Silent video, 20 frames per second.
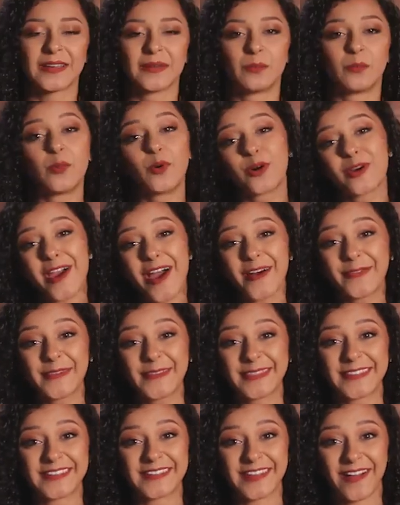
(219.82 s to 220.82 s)
More
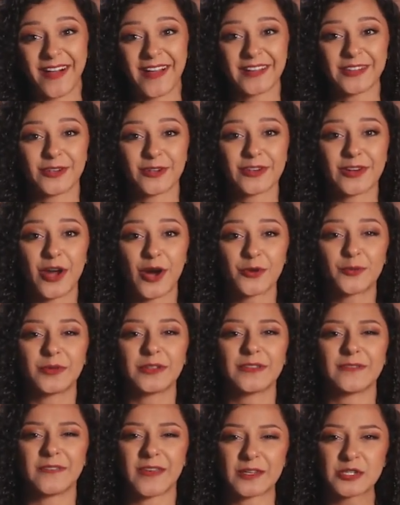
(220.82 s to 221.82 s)
often than not, your code
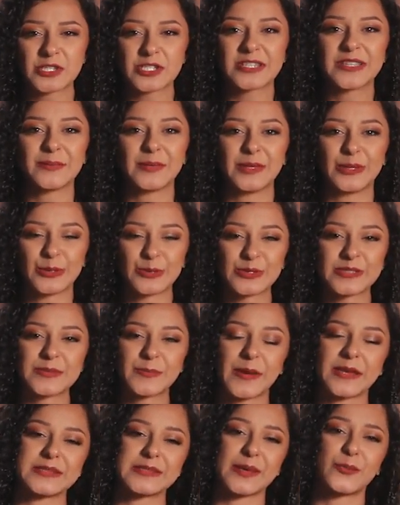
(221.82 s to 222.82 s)
will eventually be
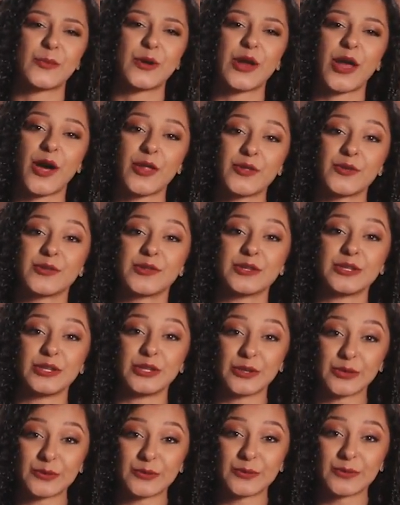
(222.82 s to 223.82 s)
used by someone other than
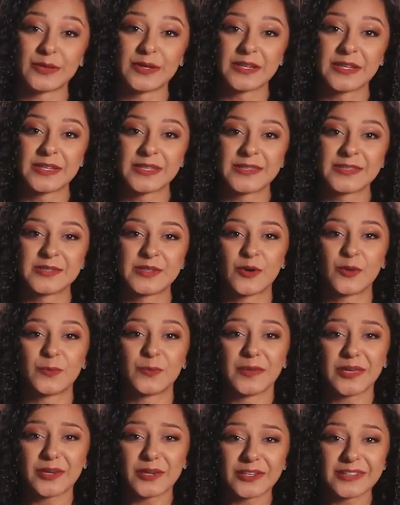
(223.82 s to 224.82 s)
you. So
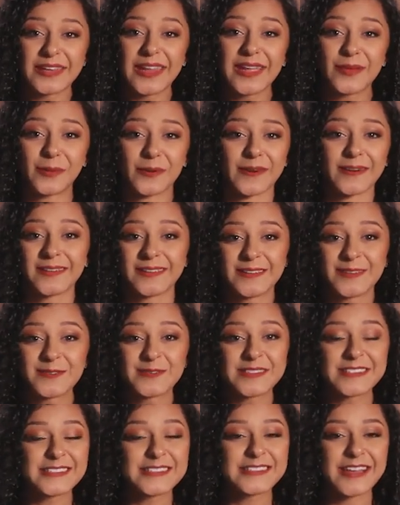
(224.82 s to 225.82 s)
be a good neighbor.
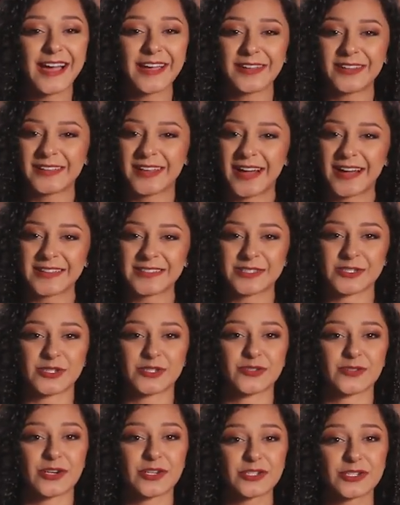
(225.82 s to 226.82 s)
Use a style guide to
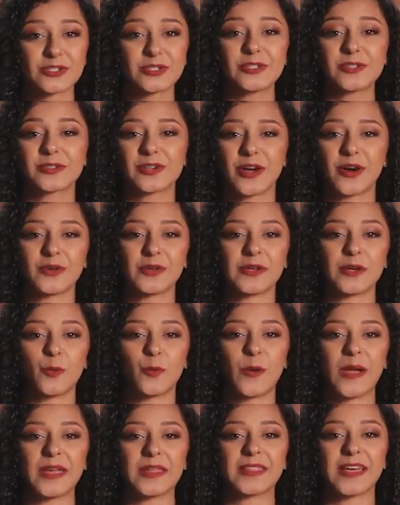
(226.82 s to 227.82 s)
structure your code in a
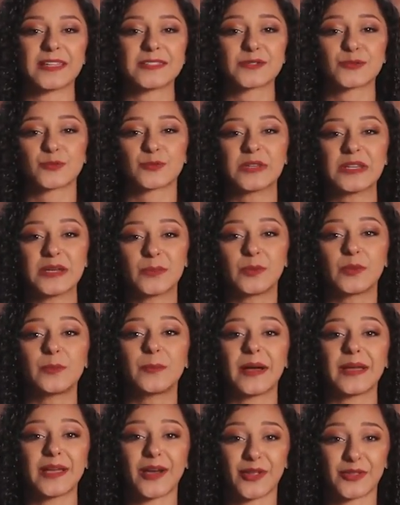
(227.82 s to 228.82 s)
way that's readable
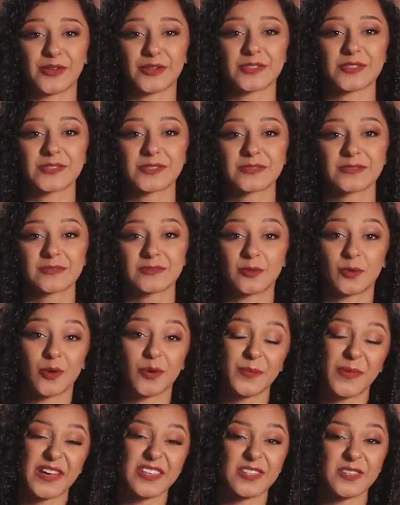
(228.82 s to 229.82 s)
by others,
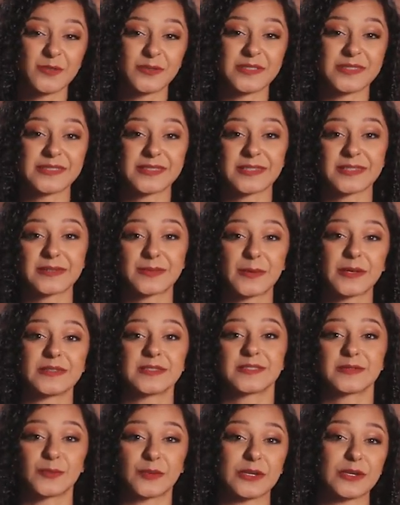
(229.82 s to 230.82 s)
or by you in 6
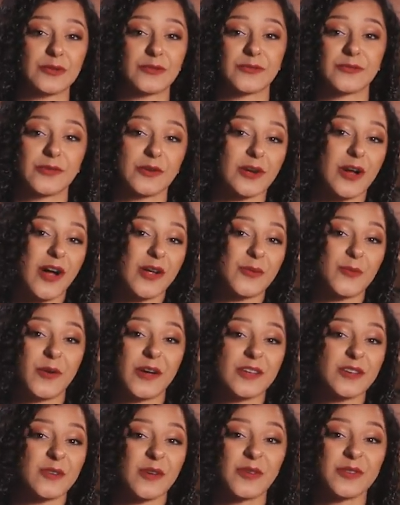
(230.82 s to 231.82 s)
months when you've forgotten
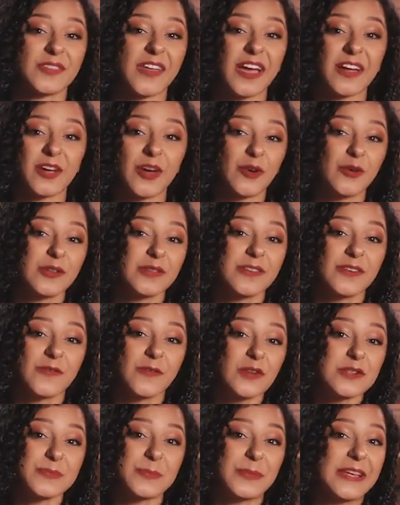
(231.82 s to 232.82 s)
why you wrote that code in the
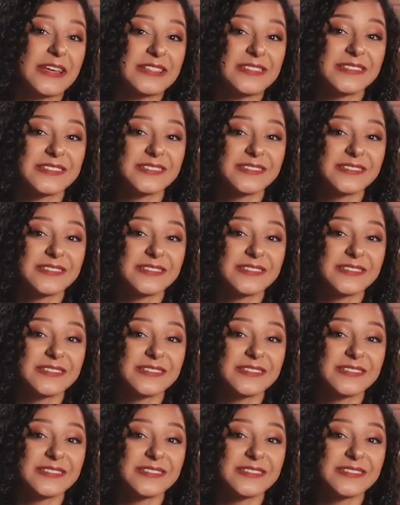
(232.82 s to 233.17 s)
first place.